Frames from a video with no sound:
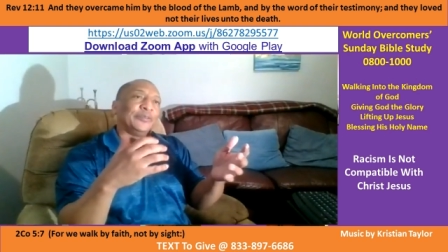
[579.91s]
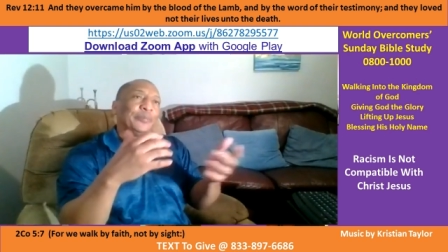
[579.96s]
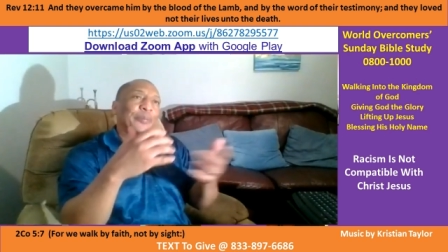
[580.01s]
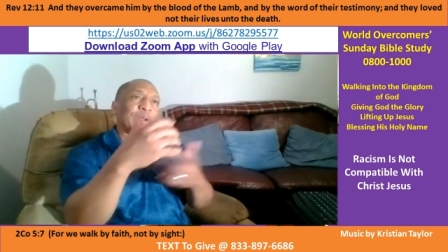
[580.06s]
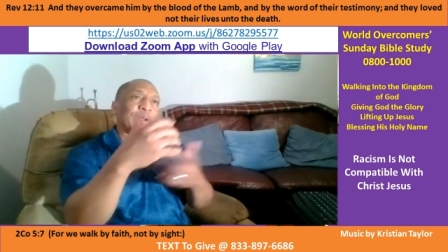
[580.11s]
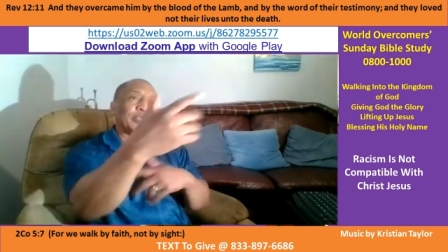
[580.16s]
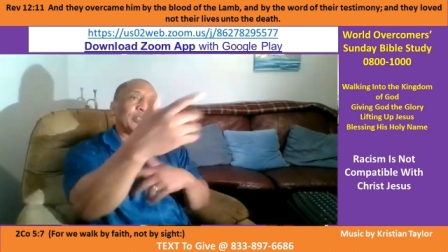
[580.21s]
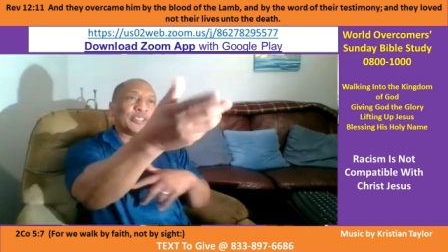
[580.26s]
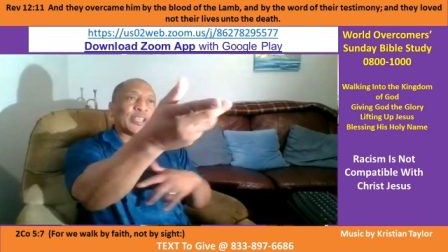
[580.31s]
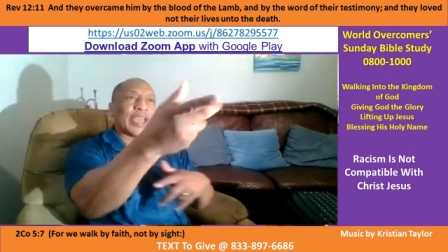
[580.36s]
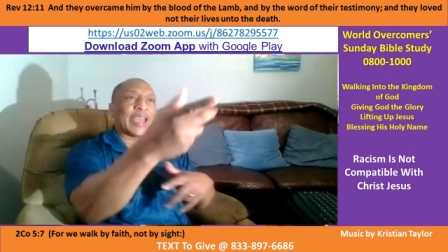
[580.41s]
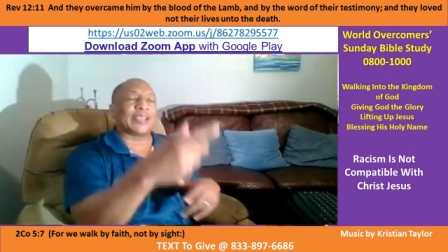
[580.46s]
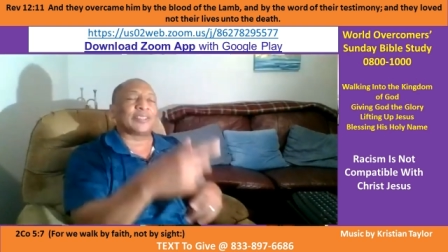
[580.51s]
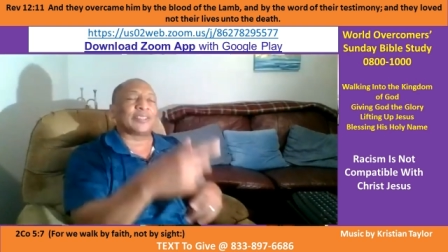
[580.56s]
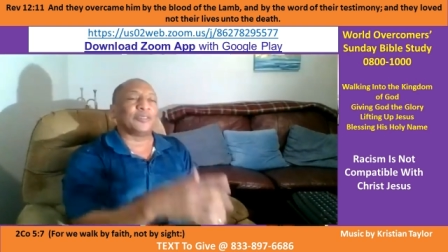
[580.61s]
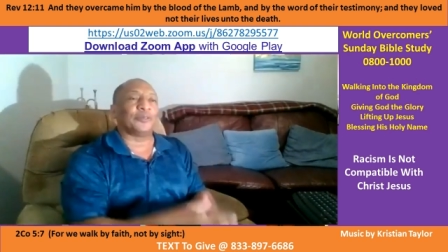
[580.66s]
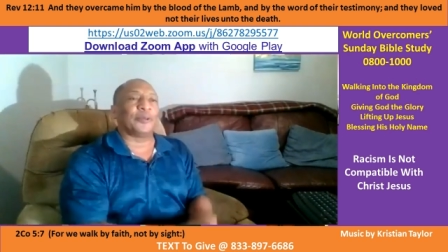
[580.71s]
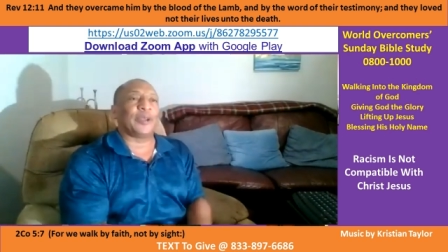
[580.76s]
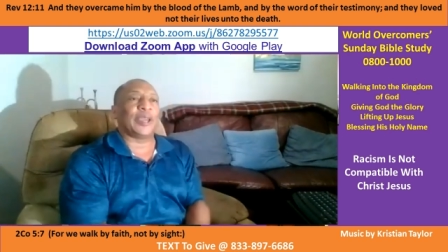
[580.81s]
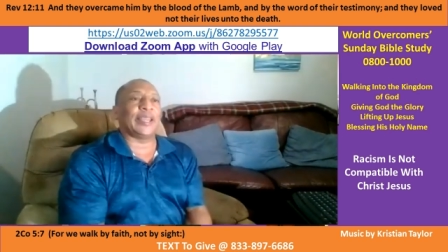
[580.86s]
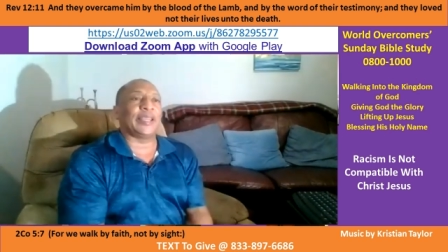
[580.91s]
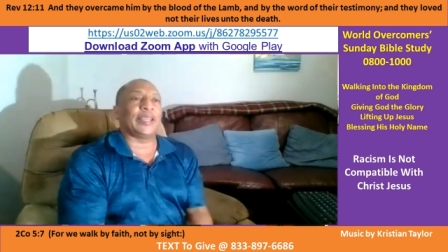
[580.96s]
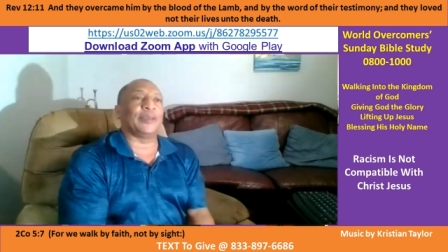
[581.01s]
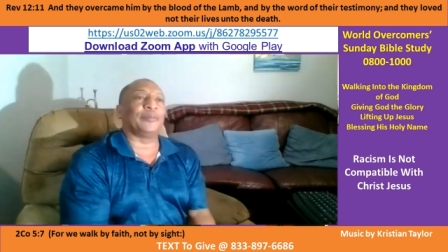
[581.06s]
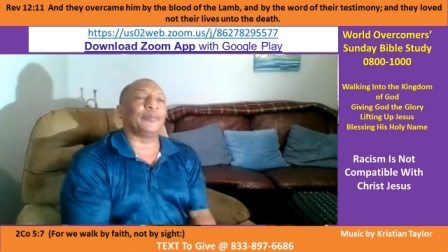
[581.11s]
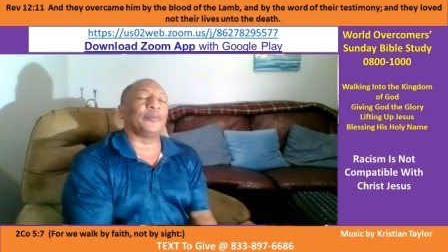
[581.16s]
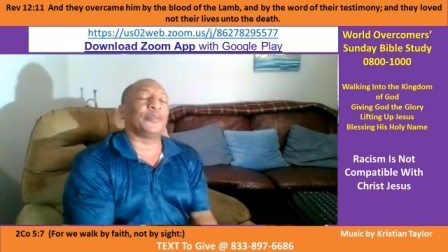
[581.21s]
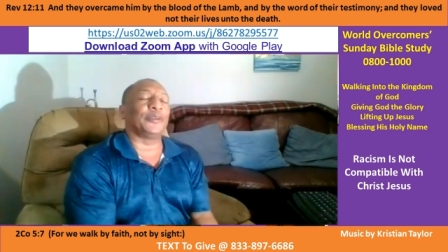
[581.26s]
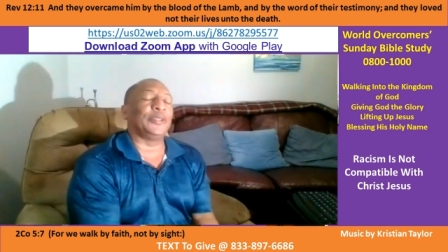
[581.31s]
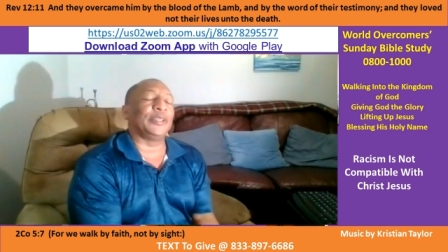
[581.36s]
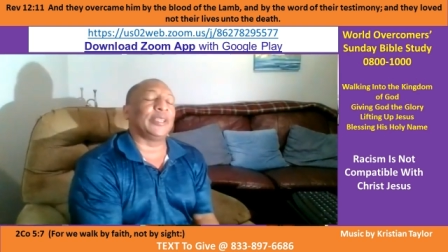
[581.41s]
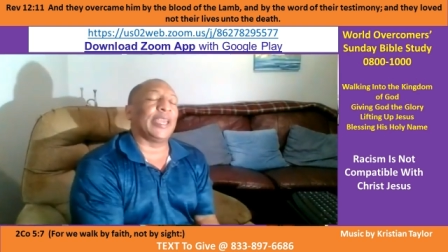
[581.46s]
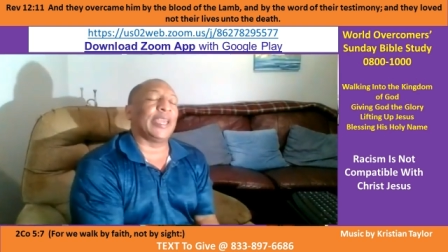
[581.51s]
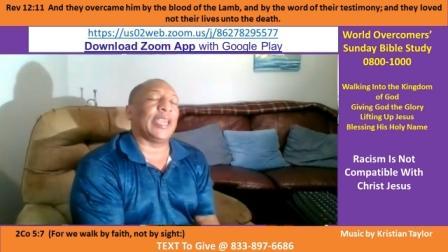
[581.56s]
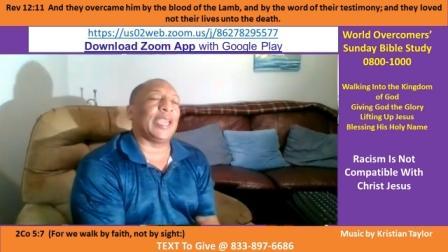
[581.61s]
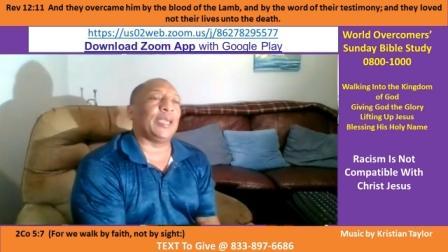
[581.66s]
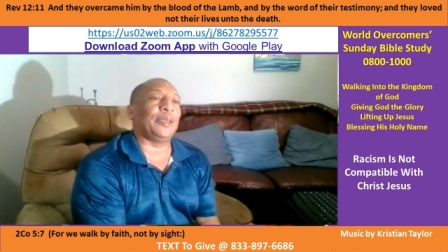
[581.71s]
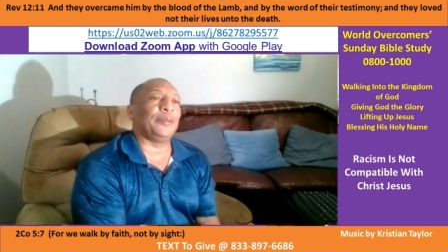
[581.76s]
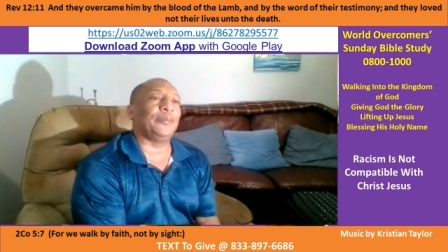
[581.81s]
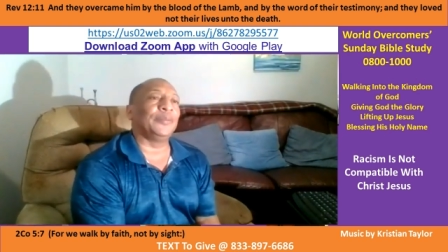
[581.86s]
Brother Jackson read it before you
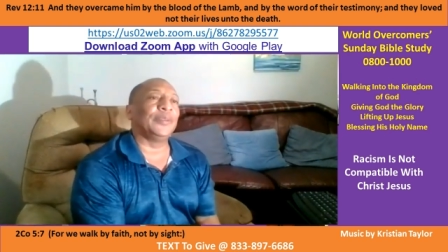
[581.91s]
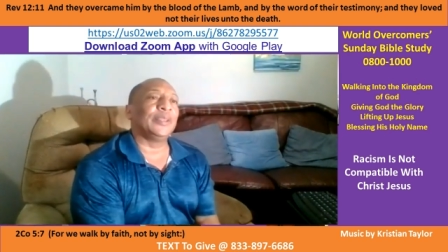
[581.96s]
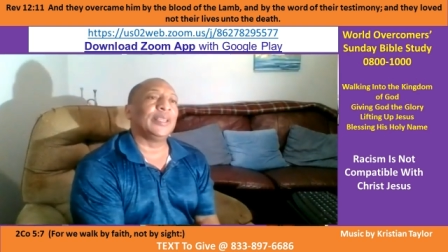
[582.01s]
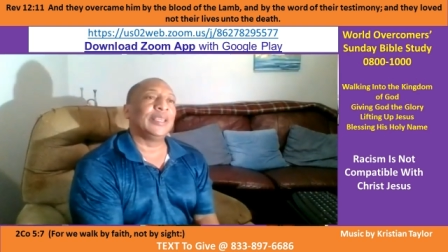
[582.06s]
came,